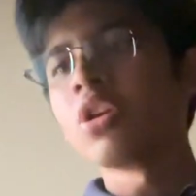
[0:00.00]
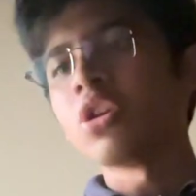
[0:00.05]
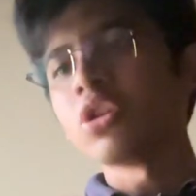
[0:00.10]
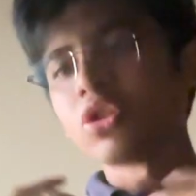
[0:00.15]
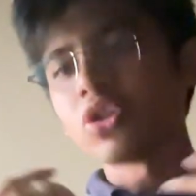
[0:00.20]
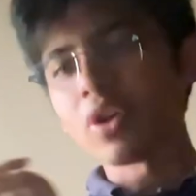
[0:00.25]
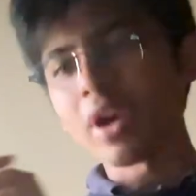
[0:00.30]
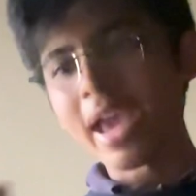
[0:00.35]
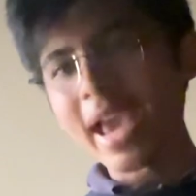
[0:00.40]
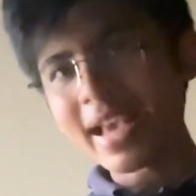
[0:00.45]

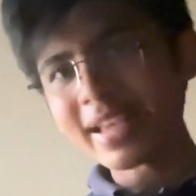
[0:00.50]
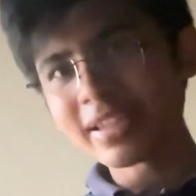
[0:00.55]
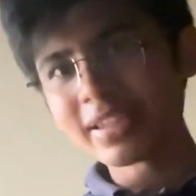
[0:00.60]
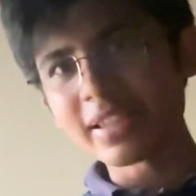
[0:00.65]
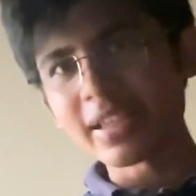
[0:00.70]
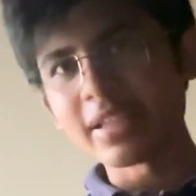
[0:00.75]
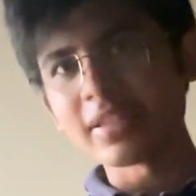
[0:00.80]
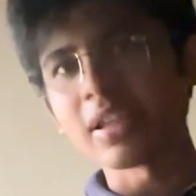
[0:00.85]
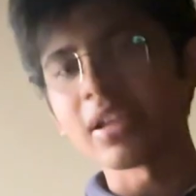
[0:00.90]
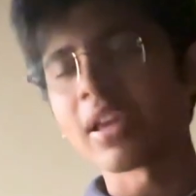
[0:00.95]
So
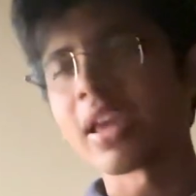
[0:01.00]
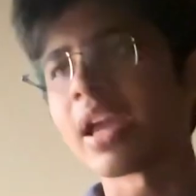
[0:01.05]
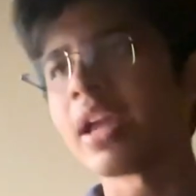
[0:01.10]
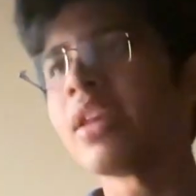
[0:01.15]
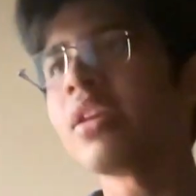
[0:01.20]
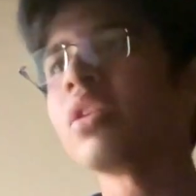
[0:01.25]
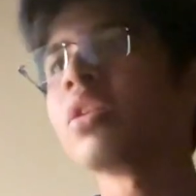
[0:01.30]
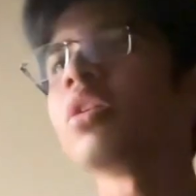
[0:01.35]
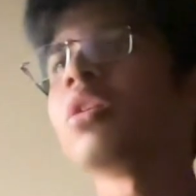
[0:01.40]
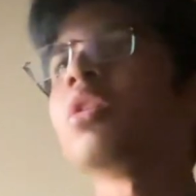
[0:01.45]
S is
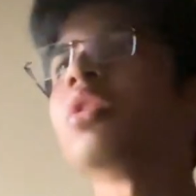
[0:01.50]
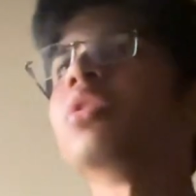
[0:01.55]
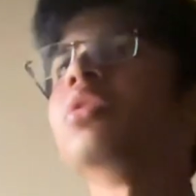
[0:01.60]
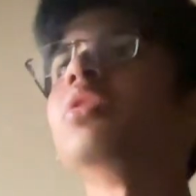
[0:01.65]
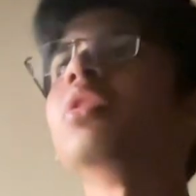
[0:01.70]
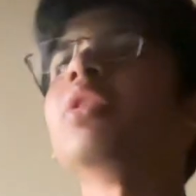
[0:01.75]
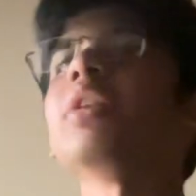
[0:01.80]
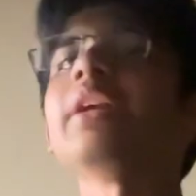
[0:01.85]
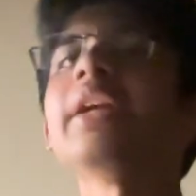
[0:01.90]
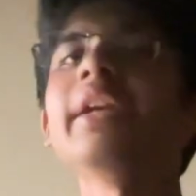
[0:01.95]
again
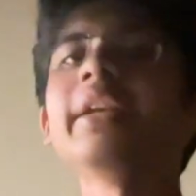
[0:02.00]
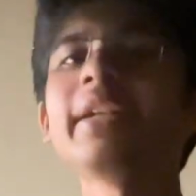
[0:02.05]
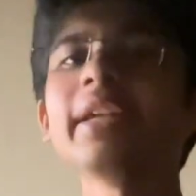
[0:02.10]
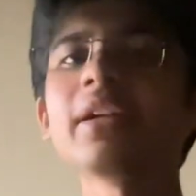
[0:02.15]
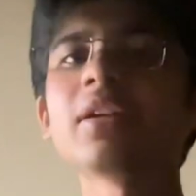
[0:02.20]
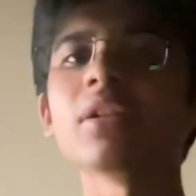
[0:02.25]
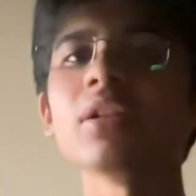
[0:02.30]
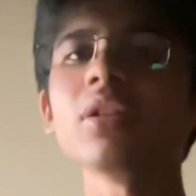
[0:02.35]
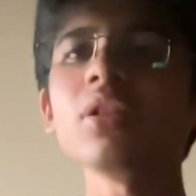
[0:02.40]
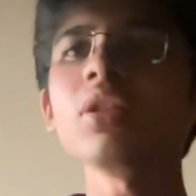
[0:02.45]
the
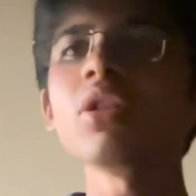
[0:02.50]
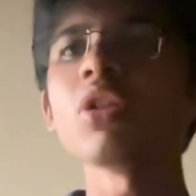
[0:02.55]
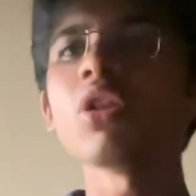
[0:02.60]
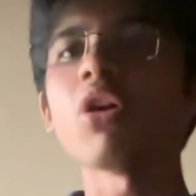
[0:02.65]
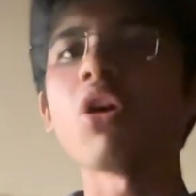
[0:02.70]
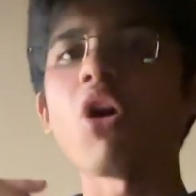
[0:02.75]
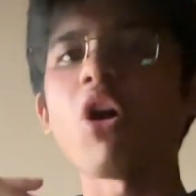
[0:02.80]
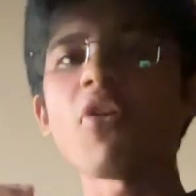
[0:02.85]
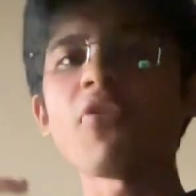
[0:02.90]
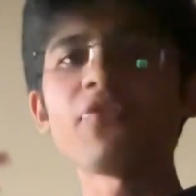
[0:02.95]
integral
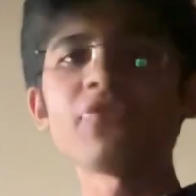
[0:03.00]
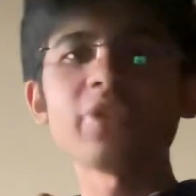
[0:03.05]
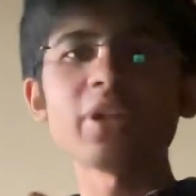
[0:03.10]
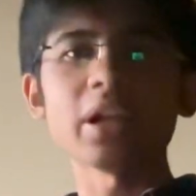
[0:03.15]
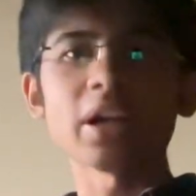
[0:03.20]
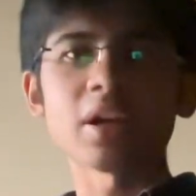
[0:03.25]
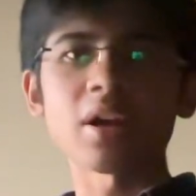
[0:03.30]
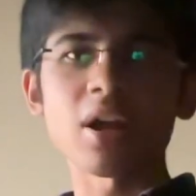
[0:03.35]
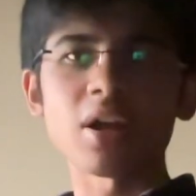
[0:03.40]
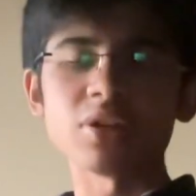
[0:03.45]
of the
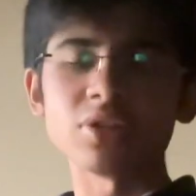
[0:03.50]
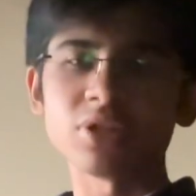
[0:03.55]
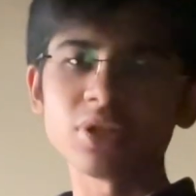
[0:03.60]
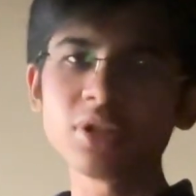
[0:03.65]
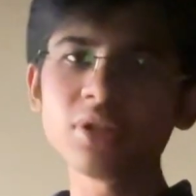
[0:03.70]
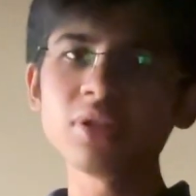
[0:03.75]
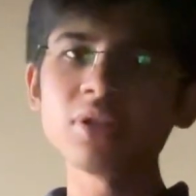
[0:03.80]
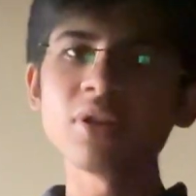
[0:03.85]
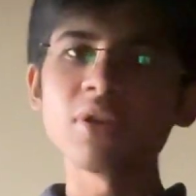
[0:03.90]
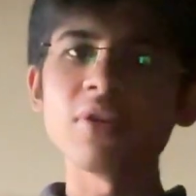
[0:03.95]

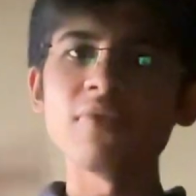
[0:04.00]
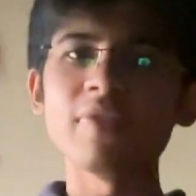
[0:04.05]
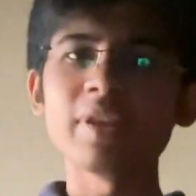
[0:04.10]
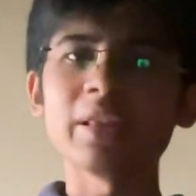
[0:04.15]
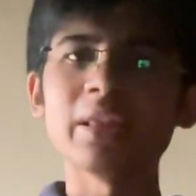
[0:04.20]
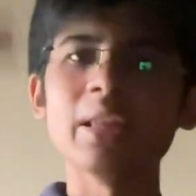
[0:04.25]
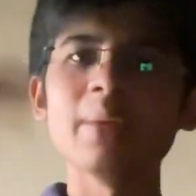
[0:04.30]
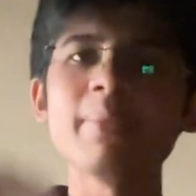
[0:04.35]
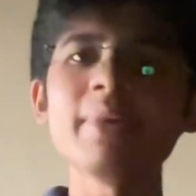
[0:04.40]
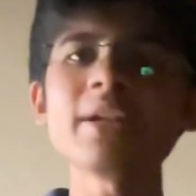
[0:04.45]
Lagrangian
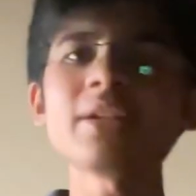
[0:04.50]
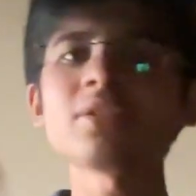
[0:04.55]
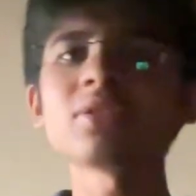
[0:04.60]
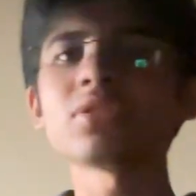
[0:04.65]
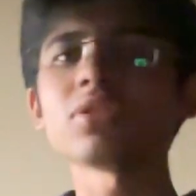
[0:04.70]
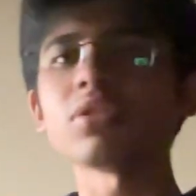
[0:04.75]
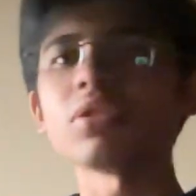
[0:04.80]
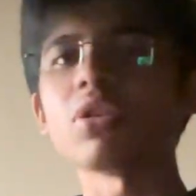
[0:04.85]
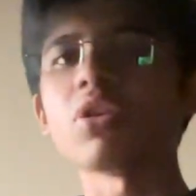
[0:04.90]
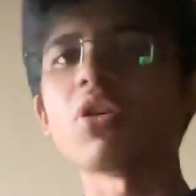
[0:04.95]
with
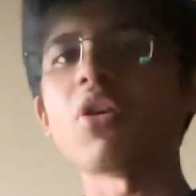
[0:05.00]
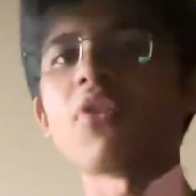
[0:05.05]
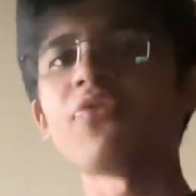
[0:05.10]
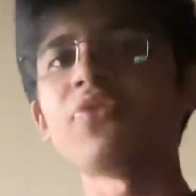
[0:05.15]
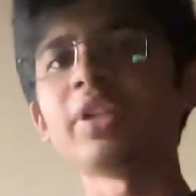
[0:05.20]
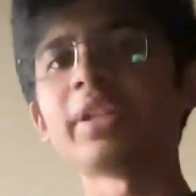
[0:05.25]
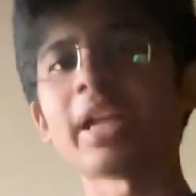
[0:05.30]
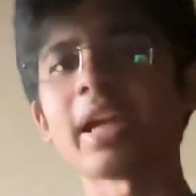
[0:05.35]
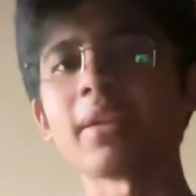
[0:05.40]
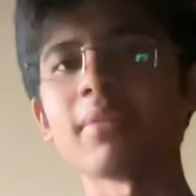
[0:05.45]
limits of
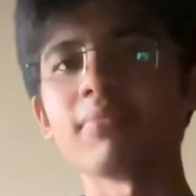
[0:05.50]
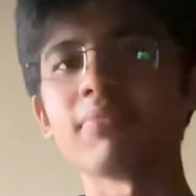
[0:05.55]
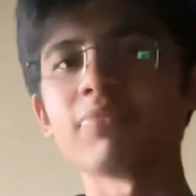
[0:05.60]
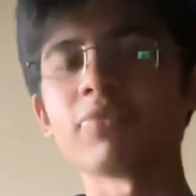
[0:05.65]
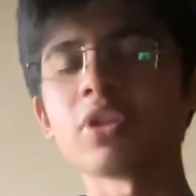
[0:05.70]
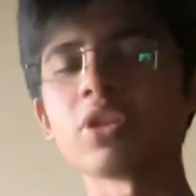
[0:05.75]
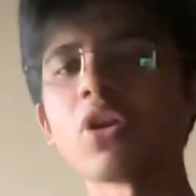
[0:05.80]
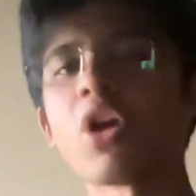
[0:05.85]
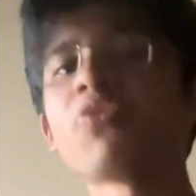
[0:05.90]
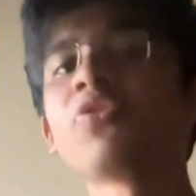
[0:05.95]
the time
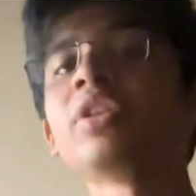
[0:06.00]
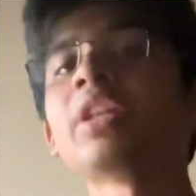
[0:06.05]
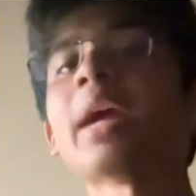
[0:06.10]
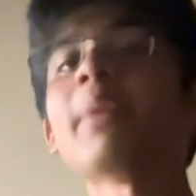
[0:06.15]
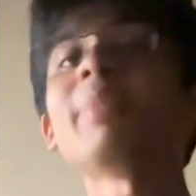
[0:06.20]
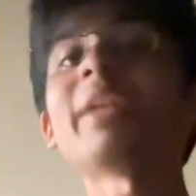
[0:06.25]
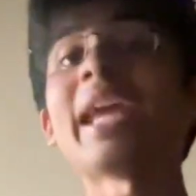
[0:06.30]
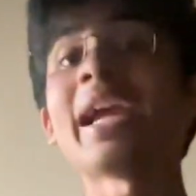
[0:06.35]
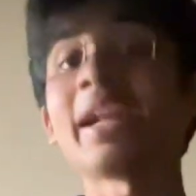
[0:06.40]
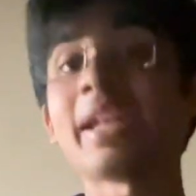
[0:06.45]

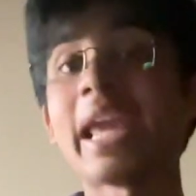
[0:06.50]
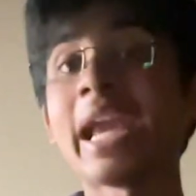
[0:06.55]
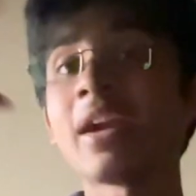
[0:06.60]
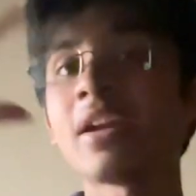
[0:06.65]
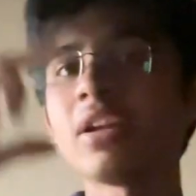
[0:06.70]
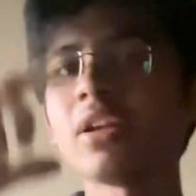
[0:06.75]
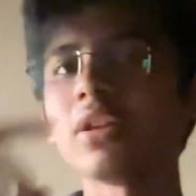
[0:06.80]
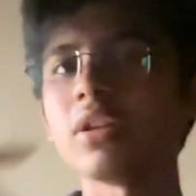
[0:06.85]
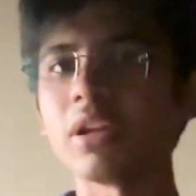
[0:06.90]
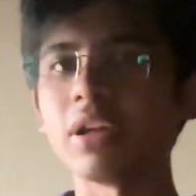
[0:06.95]

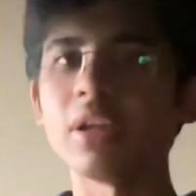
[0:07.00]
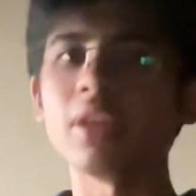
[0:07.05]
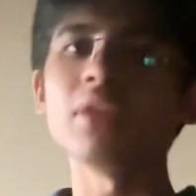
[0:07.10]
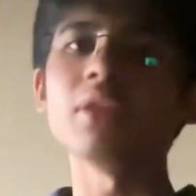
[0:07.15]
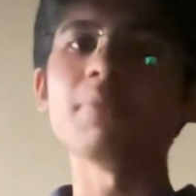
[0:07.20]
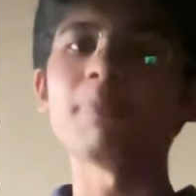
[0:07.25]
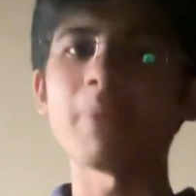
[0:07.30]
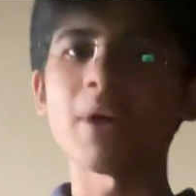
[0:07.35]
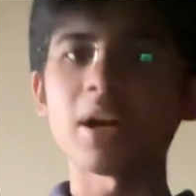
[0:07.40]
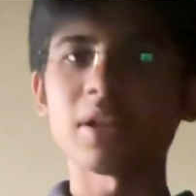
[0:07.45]
taken in
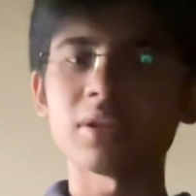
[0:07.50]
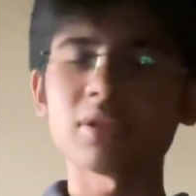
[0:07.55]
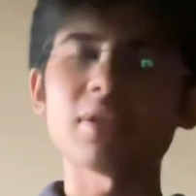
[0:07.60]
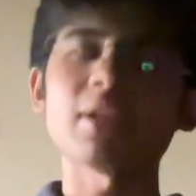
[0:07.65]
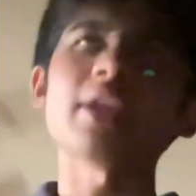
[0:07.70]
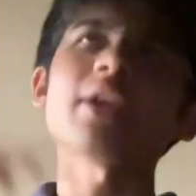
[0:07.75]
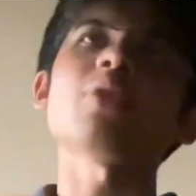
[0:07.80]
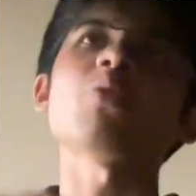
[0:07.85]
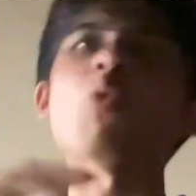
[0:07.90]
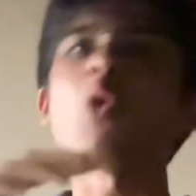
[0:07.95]
the path,
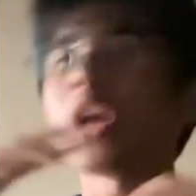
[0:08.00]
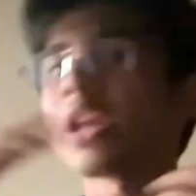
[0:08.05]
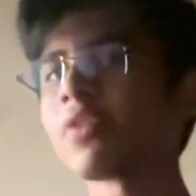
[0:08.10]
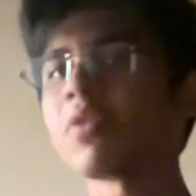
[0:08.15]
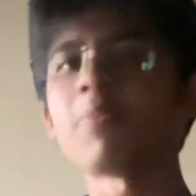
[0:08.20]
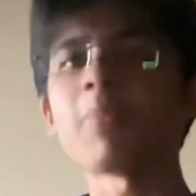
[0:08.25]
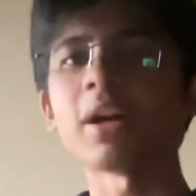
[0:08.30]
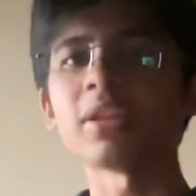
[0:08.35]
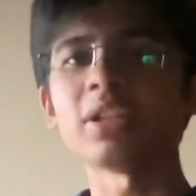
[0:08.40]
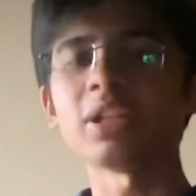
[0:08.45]
like
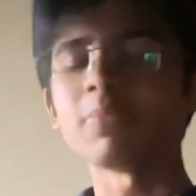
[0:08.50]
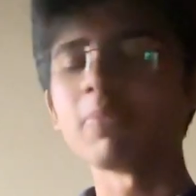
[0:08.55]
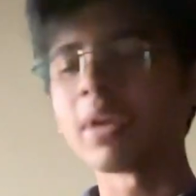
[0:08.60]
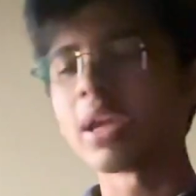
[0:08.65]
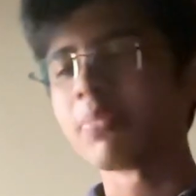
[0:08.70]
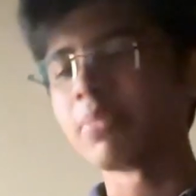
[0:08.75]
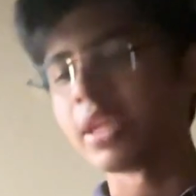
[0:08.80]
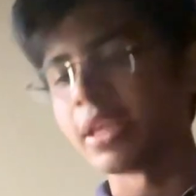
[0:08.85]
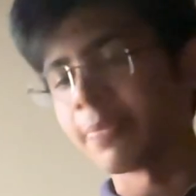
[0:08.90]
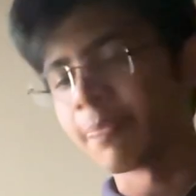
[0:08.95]
whatever path it
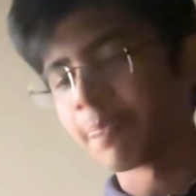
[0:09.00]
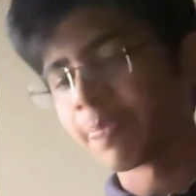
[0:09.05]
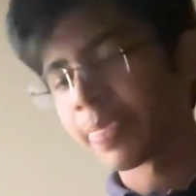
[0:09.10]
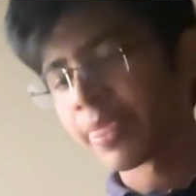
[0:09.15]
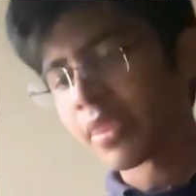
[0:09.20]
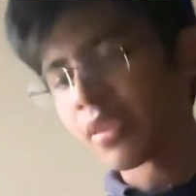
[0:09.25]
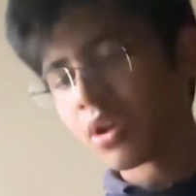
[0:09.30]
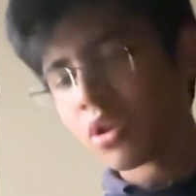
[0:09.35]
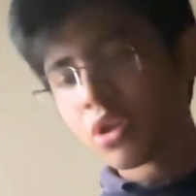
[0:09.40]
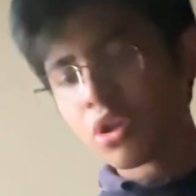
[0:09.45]
may be.
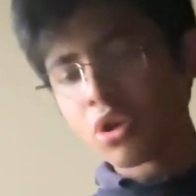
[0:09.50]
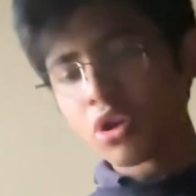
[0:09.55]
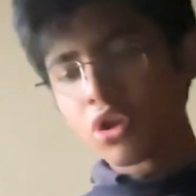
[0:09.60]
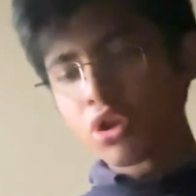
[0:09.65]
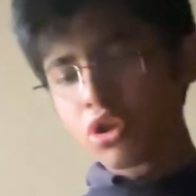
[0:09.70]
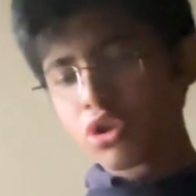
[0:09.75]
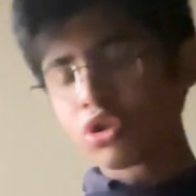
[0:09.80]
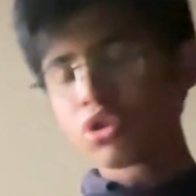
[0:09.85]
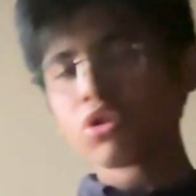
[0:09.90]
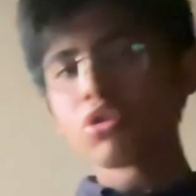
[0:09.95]

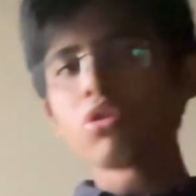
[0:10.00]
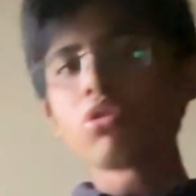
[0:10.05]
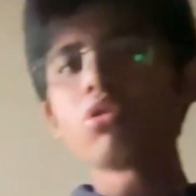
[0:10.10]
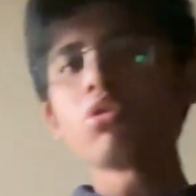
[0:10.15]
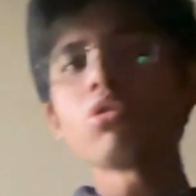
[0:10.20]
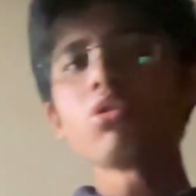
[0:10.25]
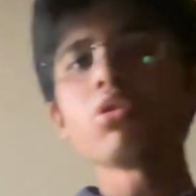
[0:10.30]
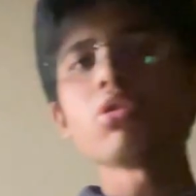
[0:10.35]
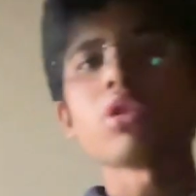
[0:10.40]
So